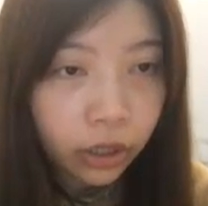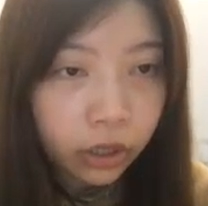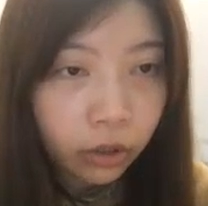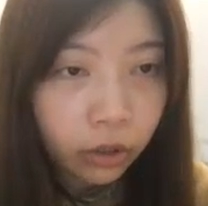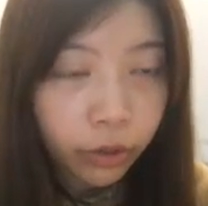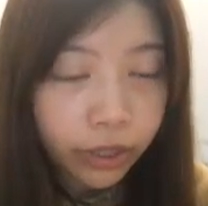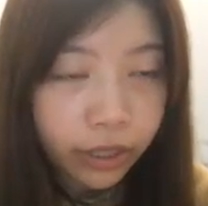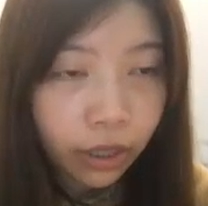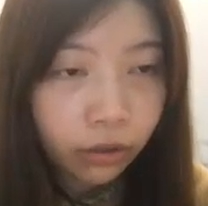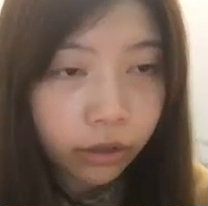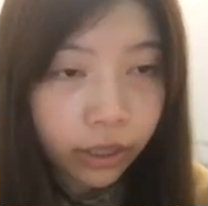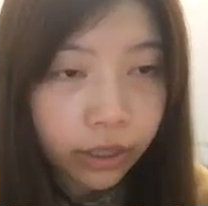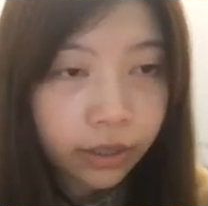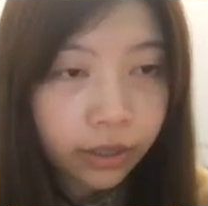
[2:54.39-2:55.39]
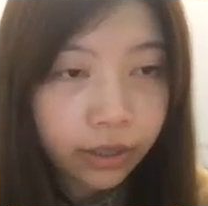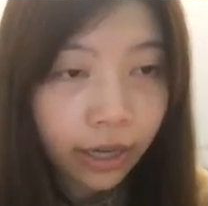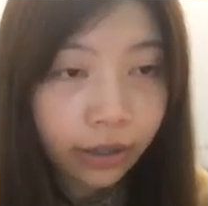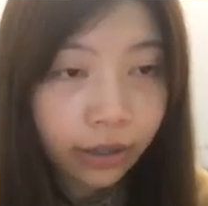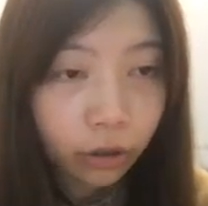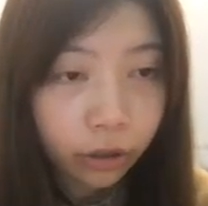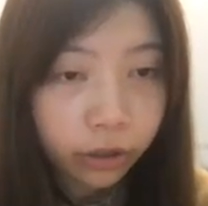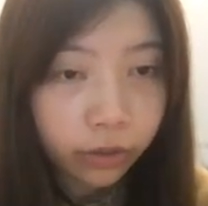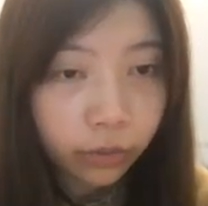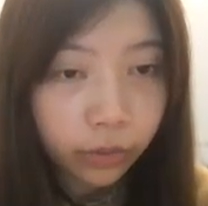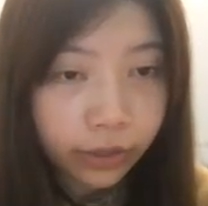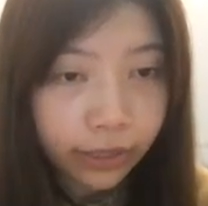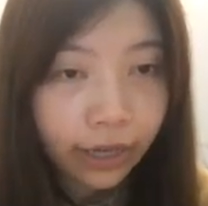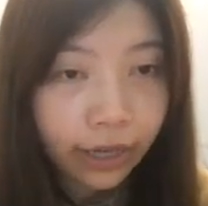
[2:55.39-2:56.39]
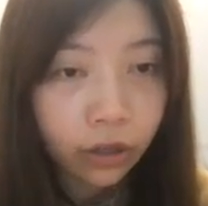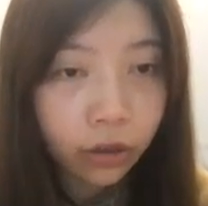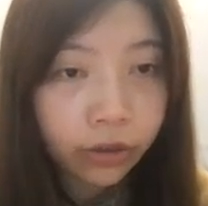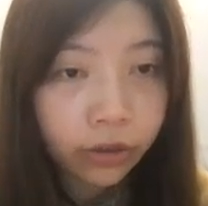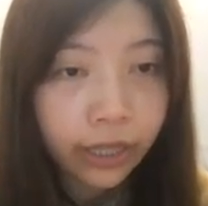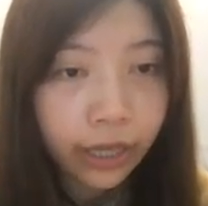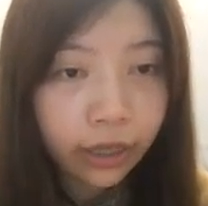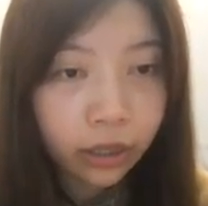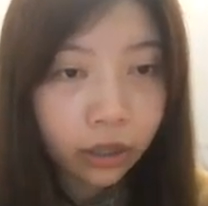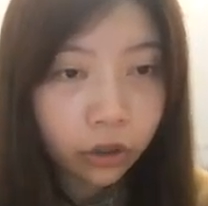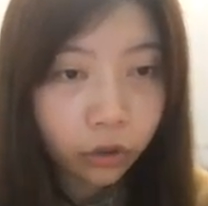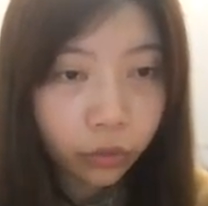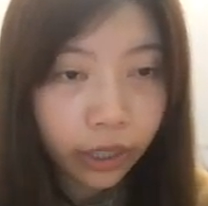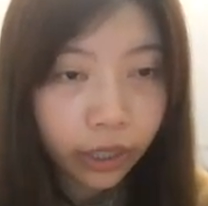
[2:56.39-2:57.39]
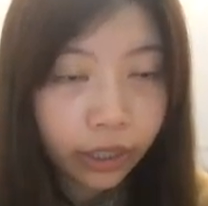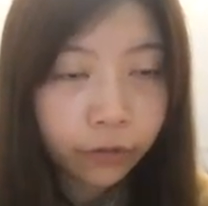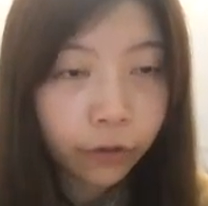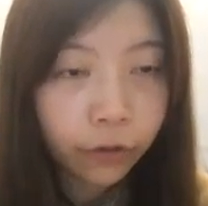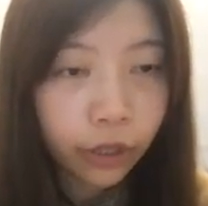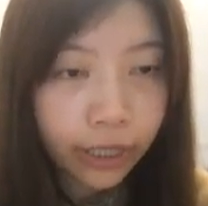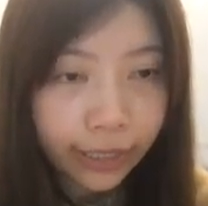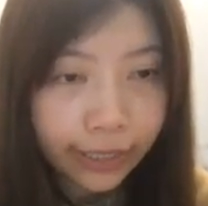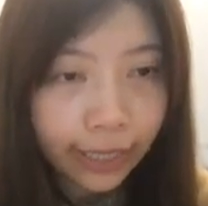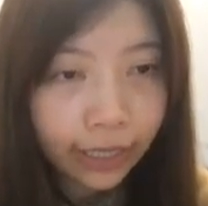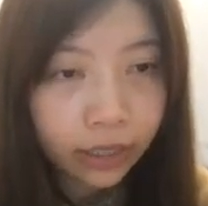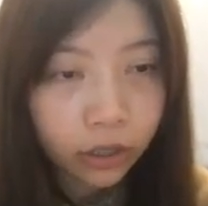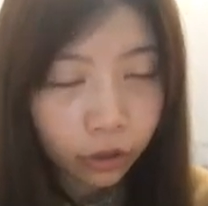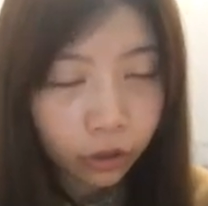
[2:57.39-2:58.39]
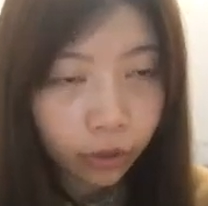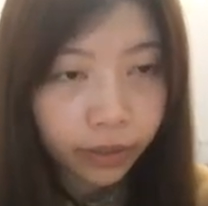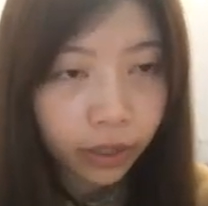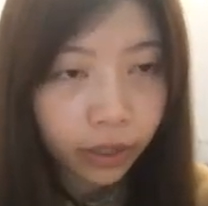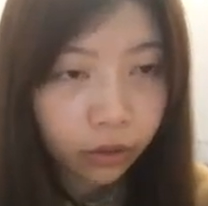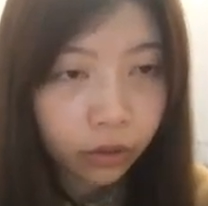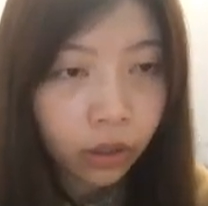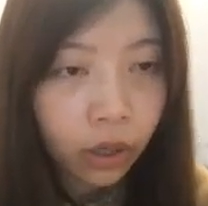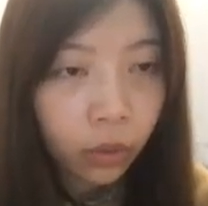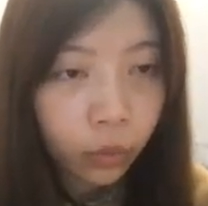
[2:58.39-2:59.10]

the resulting zygotes then contain a unique 46 chromosomes,